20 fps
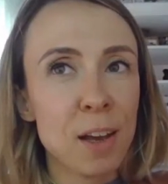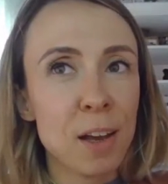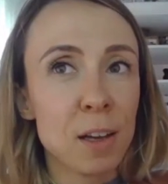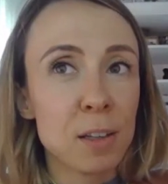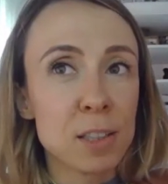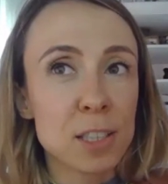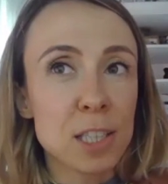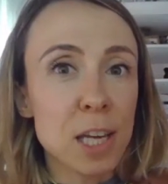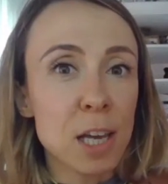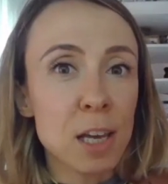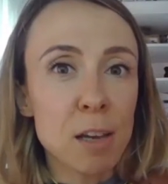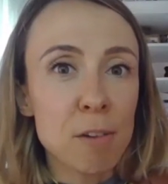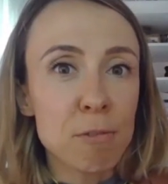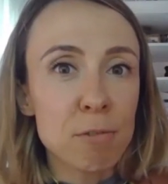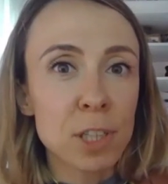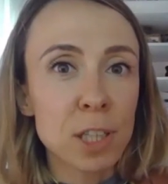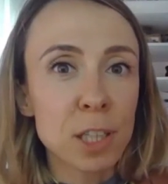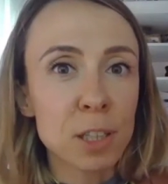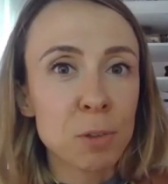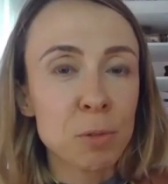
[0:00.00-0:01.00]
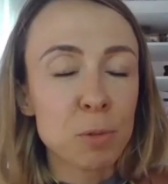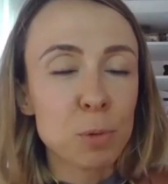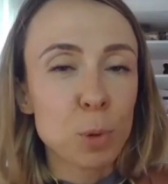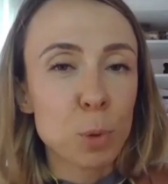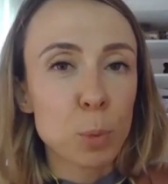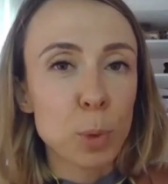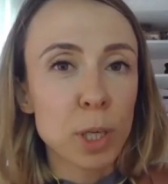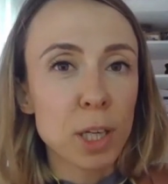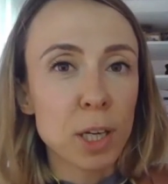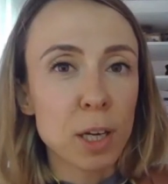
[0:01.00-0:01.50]
And yeah, every
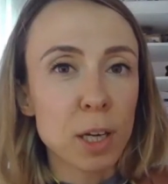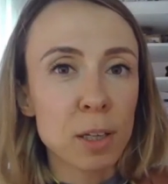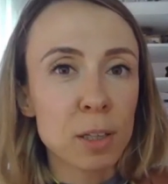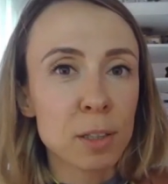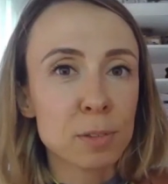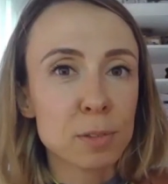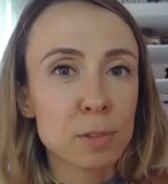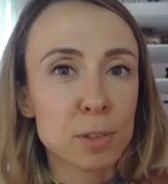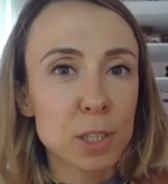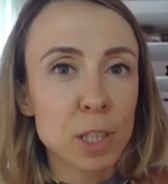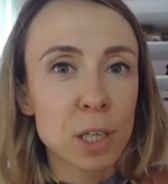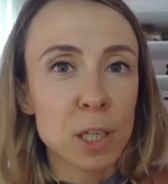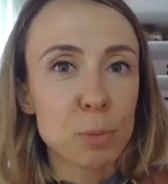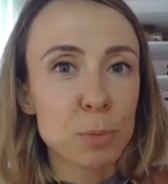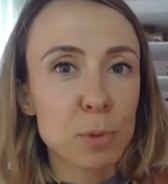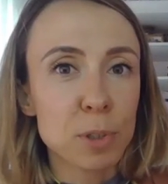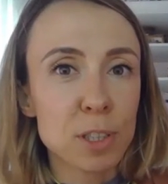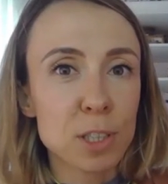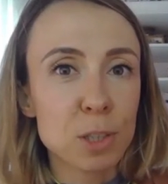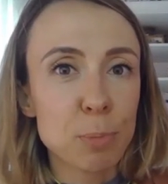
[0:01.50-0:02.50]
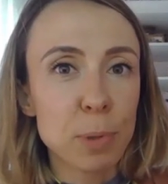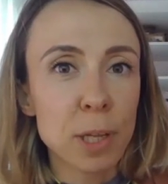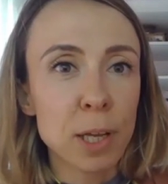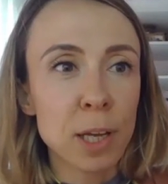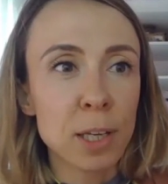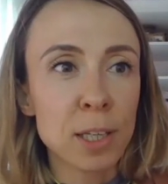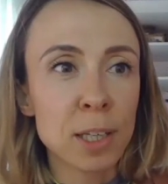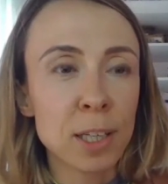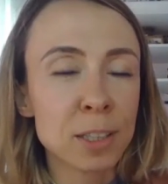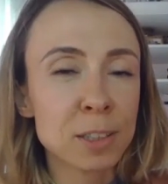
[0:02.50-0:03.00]
week I start with this
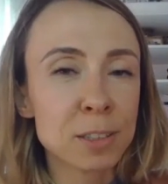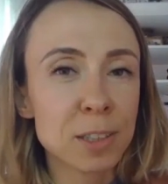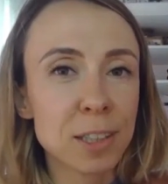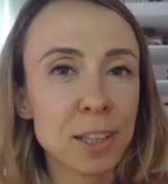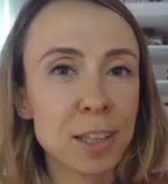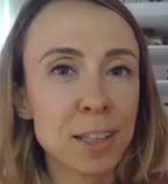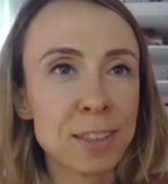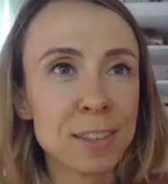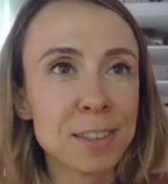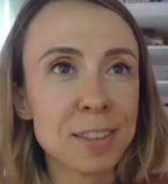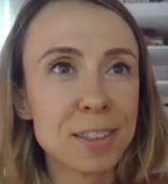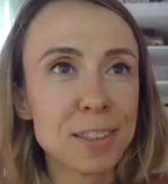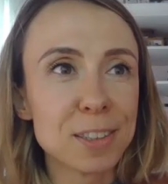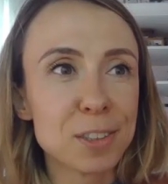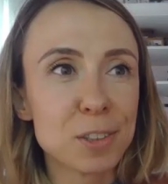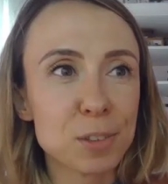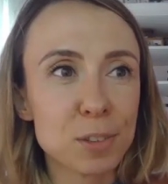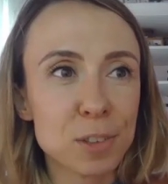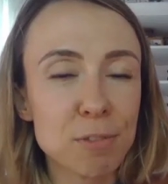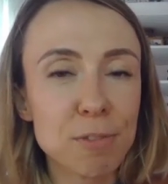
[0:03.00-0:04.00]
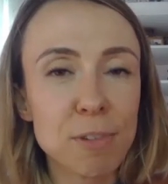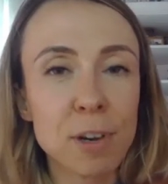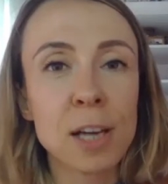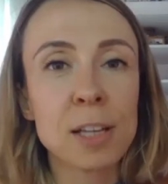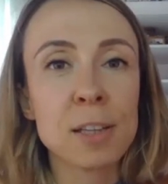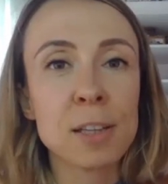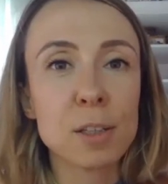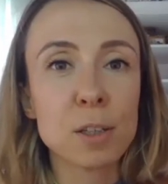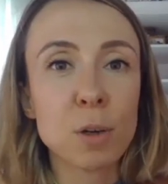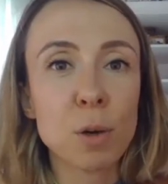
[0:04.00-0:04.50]
planning and
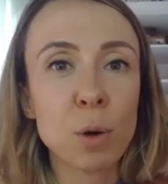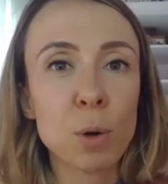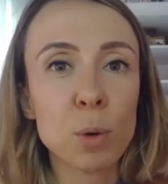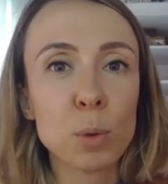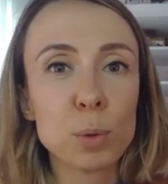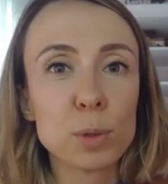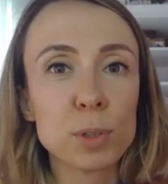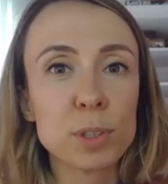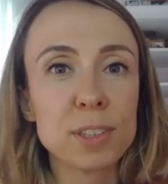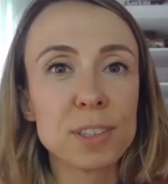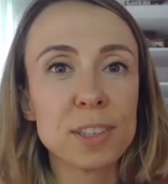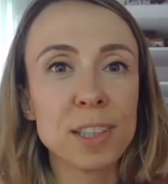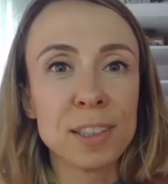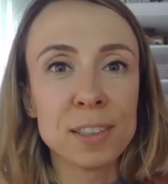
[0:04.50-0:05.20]
define the goals.